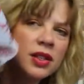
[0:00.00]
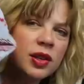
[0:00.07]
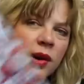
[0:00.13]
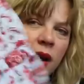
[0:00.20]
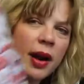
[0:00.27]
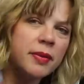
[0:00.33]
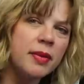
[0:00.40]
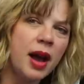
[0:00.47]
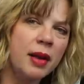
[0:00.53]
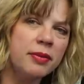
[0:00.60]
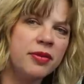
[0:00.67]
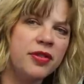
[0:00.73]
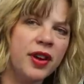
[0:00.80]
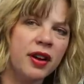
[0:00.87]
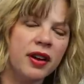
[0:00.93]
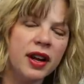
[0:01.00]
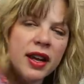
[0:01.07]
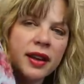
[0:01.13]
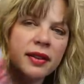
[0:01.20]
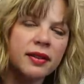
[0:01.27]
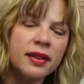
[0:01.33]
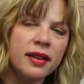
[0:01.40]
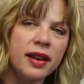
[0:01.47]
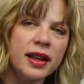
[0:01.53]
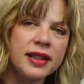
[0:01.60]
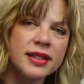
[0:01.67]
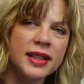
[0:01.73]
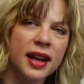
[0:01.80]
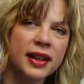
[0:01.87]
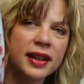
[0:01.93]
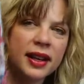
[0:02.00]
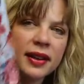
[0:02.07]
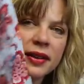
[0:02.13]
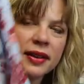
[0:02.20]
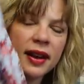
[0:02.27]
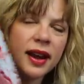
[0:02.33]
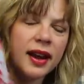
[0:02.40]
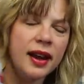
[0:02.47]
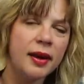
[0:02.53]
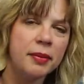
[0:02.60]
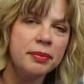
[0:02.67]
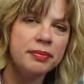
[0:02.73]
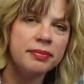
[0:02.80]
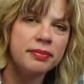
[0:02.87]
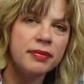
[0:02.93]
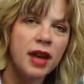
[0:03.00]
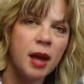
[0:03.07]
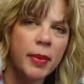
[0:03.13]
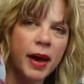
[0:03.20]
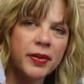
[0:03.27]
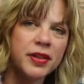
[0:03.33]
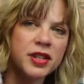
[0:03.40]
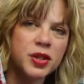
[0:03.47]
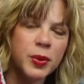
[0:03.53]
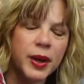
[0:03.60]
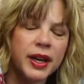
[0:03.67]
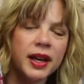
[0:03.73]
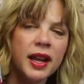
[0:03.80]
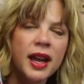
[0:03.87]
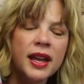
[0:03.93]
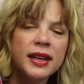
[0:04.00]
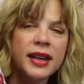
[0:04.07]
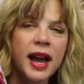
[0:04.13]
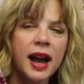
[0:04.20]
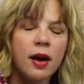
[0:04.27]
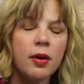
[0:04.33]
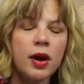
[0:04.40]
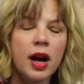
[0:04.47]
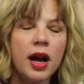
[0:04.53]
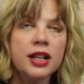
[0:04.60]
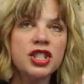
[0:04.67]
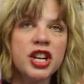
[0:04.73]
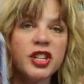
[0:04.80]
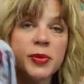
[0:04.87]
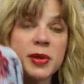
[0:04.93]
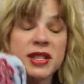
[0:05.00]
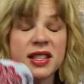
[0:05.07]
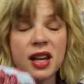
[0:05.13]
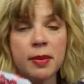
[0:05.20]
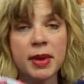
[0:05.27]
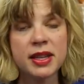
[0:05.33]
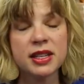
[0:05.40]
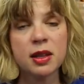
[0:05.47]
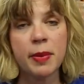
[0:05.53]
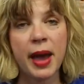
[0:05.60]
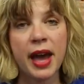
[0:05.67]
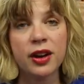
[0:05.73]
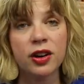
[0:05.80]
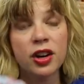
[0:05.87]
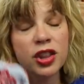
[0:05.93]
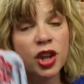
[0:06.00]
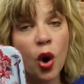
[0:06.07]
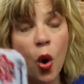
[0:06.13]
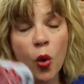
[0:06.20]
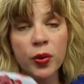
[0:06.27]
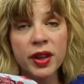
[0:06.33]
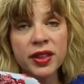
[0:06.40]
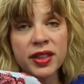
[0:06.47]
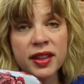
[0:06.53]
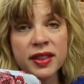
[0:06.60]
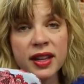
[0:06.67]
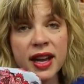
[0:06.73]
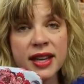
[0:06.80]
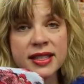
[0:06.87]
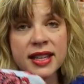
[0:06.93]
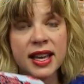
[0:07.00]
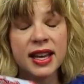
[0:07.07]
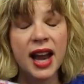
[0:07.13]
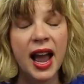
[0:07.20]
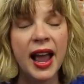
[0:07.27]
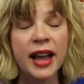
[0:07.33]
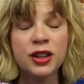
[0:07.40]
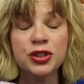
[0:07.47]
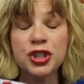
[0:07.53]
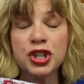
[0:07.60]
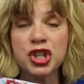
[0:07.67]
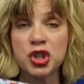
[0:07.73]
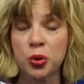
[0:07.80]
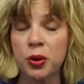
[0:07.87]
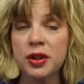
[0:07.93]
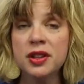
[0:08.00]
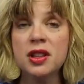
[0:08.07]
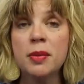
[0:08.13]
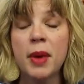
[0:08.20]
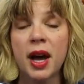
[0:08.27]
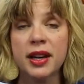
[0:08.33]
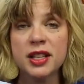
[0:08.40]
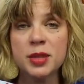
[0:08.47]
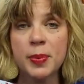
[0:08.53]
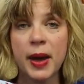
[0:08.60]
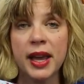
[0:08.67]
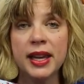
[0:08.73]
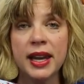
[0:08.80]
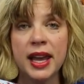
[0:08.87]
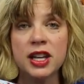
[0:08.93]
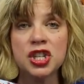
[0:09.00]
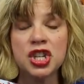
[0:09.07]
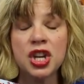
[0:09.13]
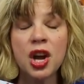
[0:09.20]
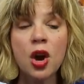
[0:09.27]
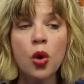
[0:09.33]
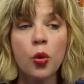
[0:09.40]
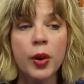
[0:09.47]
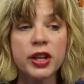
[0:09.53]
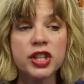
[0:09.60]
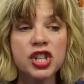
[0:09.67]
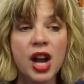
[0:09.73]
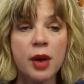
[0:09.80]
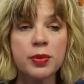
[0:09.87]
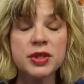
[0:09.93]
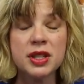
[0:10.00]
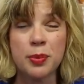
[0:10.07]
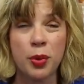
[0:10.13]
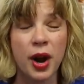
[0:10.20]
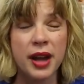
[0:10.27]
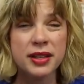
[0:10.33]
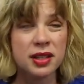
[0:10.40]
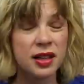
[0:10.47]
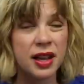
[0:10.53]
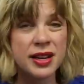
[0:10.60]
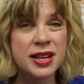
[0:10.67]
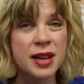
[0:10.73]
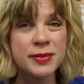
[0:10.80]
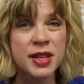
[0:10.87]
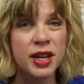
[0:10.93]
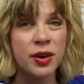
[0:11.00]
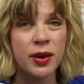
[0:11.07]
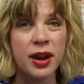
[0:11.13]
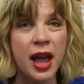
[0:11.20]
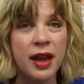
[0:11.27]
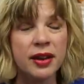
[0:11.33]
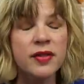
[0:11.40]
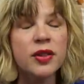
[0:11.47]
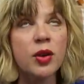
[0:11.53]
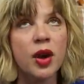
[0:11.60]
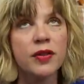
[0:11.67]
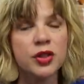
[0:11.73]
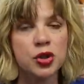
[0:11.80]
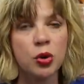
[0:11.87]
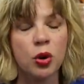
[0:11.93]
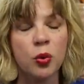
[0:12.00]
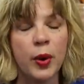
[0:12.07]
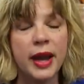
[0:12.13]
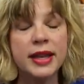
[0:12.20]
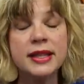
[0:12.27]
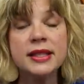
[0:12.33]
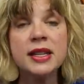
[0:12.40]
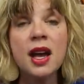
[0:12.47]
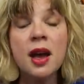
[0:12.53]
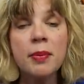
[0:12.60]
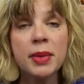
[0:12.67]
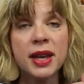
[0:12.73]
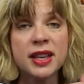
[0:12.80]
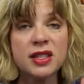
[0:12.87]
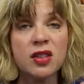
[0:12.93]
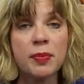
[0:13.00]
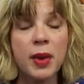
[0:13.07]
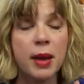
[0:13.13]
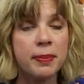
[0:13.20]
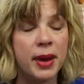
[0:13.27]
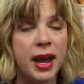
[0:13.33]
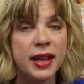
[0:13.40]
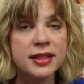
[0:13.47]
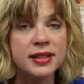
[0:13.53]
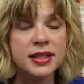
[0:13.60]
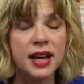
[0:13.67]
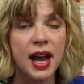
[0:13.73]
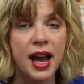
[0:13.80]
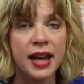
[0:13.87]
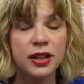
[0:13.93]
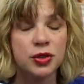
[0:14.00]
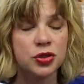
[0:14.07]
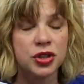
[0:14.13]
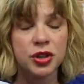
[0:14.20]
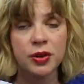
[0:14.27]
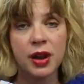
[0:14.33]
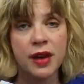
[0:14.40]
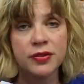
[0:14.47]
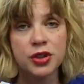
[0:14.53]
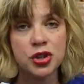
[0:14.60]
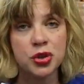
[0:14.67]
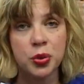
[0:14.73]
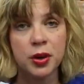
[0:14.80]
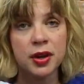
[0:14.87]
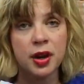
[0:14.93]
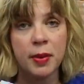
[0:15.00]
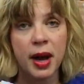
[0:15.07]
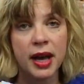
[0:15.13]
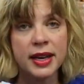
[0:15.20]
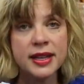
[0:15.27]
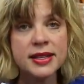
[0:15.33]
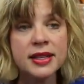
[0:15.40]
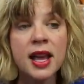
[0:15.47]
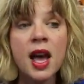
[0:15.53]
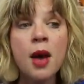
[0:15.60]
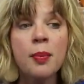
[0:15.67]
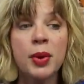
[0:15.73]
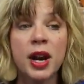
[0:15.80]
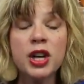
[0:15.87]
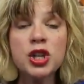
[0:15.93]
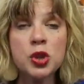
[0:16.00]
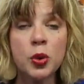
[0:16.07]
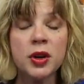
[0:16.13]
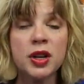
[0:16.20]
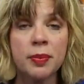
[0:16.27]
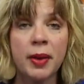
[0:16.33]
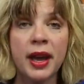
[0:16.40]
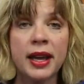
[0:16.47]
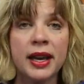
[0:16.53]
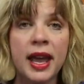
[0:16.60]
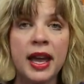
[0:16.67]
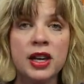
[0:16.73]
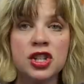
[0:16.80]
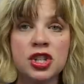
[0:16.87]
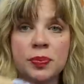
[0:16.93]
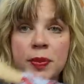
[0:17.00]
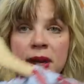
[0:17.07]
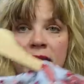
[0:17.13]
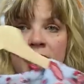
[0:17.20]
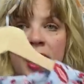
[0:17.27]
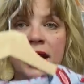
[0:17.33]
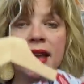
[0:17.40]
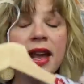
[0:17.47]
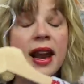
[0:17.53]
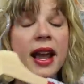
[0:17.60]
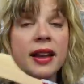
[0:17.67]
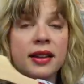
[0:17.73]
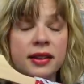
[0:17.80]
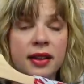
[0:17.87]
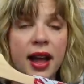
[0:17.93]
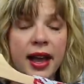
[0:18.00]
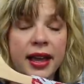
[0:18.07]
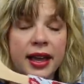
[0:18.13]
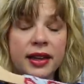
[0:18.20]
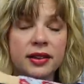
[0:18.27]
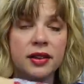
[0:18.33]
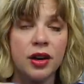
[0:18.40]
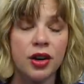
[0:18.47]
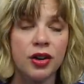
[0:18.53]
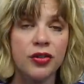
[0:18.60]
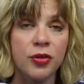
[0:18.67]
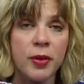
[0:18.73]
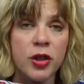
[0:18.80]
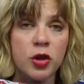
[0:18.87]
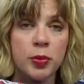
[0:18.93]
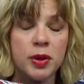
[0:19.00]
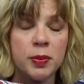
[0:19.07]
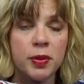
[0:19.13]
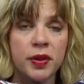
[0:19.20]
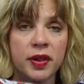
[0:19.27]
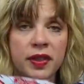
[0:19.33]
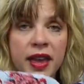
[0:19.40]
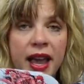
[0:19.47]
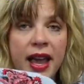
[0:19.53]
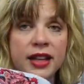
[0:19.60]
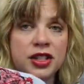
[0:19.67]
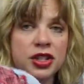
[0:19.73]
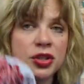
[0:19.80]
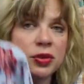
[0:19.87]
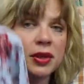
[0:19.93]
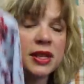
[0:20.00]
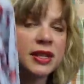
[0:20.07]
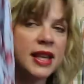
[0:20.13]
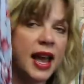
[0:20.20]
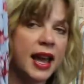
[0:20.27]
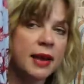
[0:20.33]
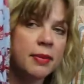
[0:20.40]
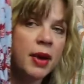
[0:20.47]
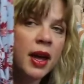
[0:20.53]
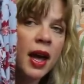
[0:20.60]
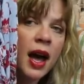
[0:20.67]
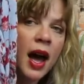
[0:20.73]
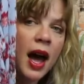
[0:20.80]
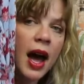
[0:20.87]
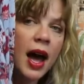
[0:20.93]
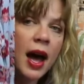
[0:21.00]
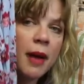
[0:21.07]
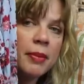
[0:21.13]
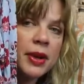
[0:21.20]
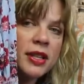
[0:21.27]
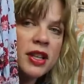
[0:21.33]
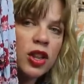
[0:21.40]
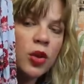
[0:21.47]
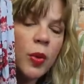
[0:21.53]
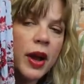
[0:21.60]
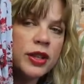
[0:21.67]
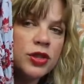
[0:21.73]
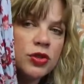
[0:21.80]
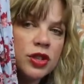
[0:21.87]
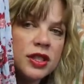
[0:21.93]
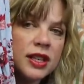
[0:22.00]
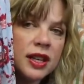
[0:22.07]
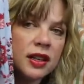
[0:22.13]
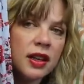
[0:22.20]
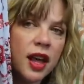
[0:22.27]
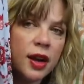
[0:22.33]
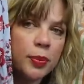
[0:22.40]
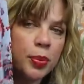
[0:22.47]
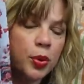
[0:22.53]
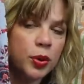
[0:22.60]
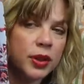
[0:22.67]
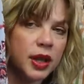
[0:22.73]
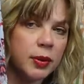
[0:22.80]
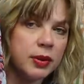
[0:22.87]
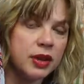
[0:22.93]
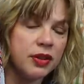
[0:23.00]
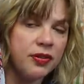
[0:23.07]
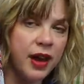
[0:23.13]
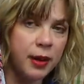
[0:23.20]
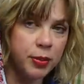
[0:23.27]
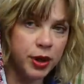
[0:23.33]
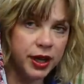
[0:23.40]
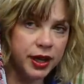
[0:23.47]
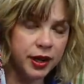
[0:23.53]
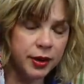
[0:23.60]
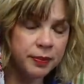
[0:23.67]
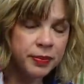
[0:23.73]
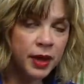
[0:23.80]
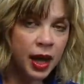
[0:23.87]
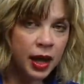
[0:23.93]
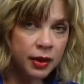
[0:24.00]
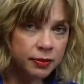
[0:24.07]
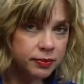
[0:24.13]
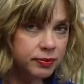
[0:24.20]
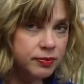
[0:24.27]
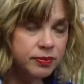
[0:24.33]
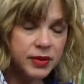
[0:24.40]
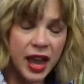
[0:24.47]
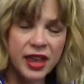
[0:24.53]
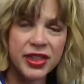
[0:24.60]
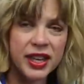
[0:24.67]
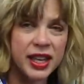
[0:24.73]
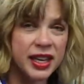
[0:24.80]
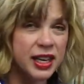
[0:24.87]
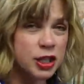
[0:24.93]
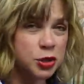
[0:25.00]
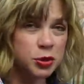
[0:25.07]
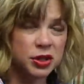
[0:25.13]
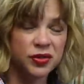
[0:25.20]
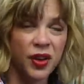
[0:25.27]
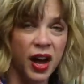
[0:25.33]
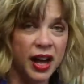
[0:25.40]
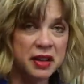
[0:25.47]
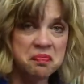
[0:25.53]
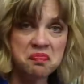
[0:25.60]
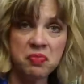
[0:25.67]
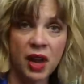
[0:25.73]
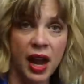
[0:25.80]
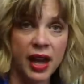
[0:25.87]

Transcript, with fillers: So I'm, I'm very excited um, about this one. Now, adjustments that I made to the pattern. The only thing that I did, I actually shortened the bodice by an inch, which I was surprised. A lot of times I don't, even though I have a short waist, because of my bust, I usually don't have to shorten a bodice, but I shortened it by an inch because, and I, I had heard from other people that they had to do the same um, because otherwise you just get a lot of pooling with the fabric here. I think an inch was fine.